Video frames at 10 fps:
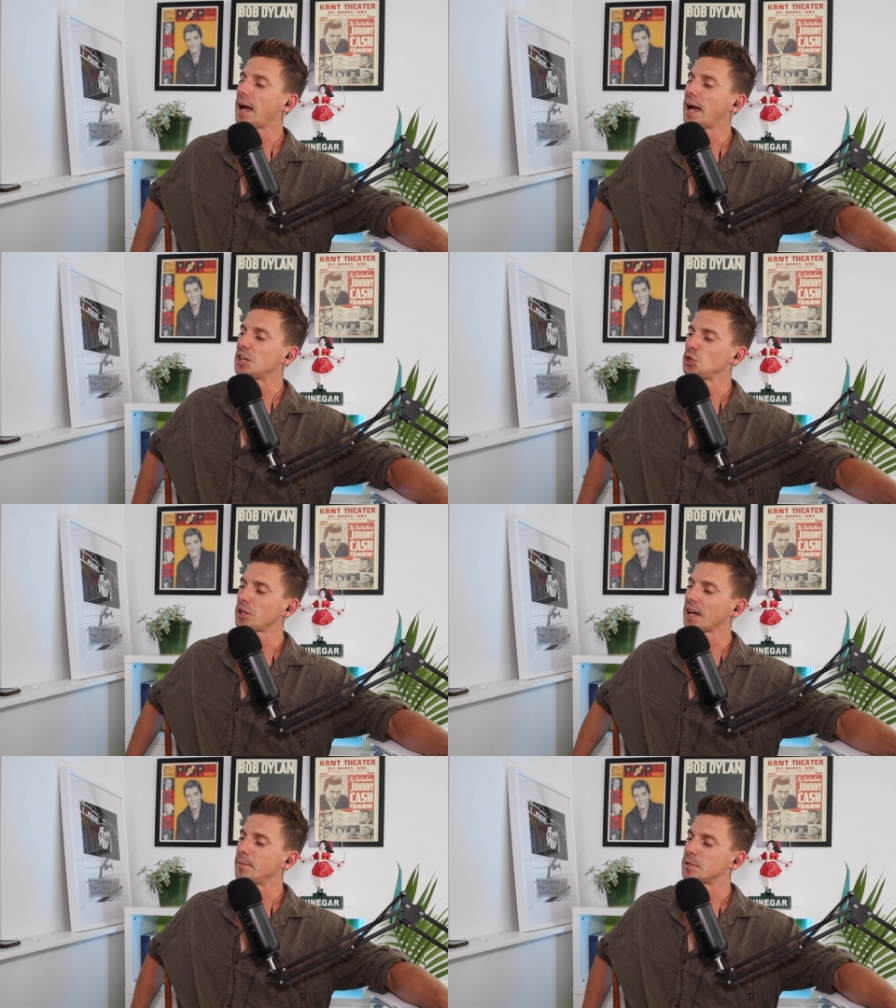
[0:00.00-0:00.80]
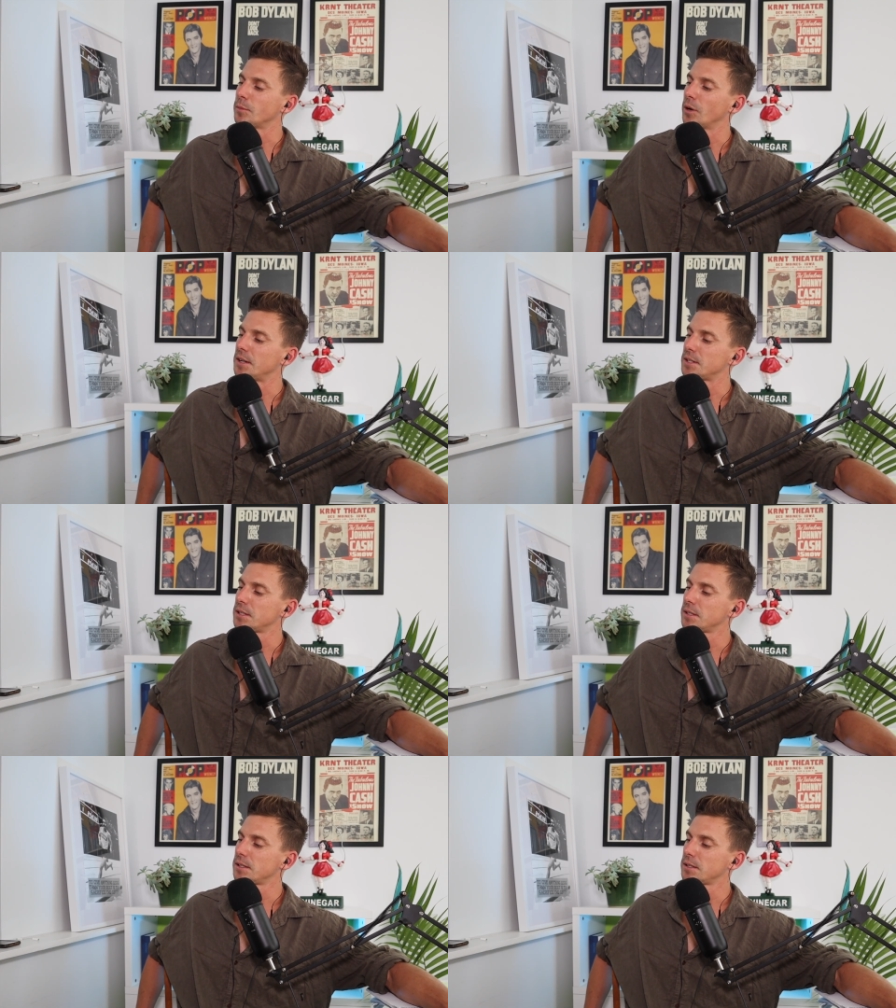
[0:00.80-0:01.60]
and you came to mind.
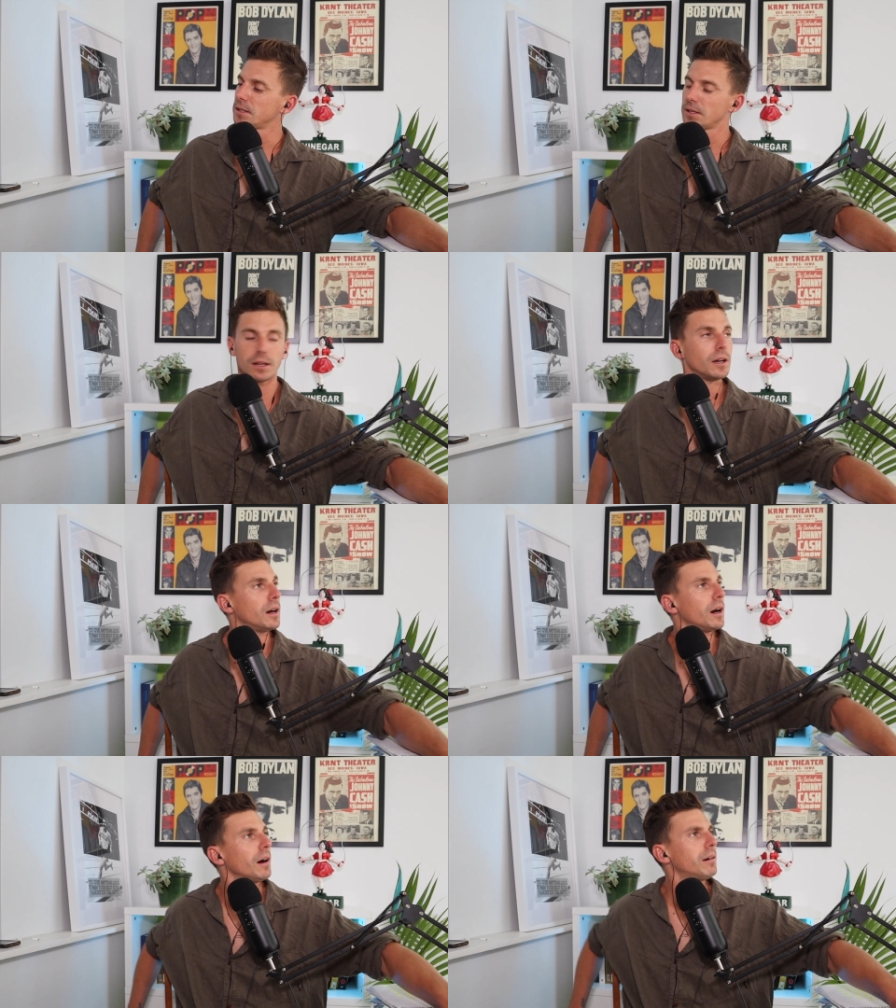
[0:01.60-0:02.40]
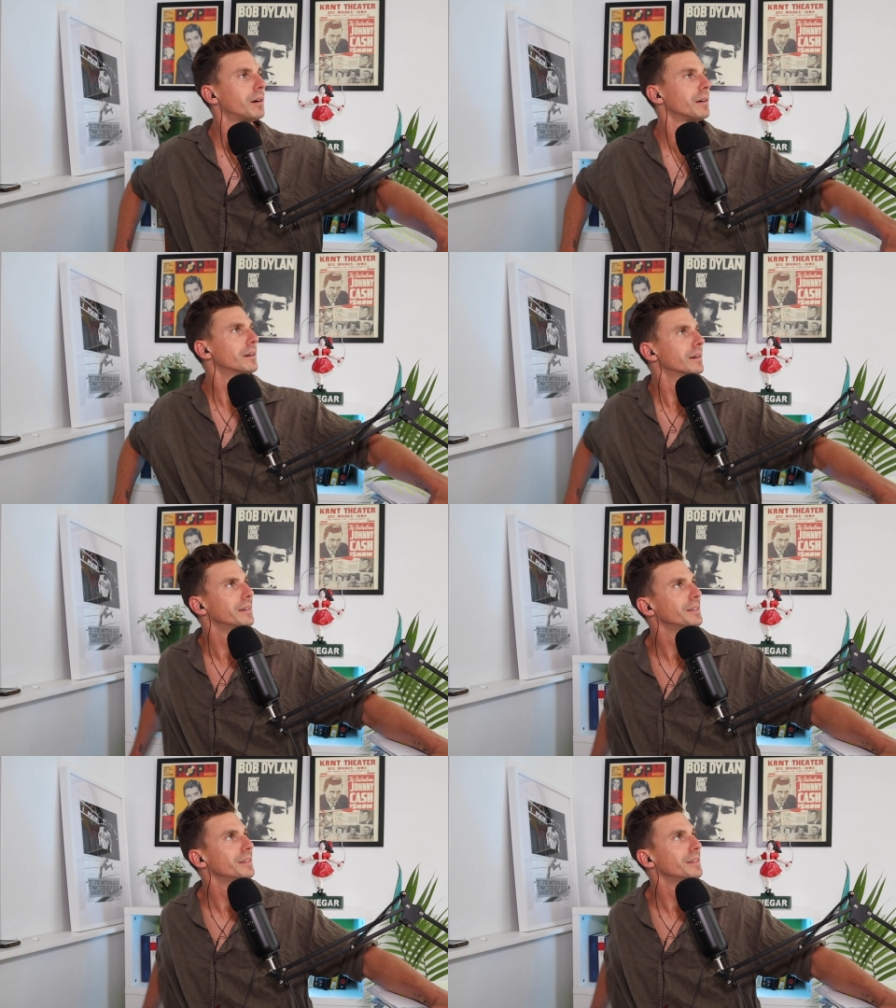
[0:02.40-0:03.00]
Oh,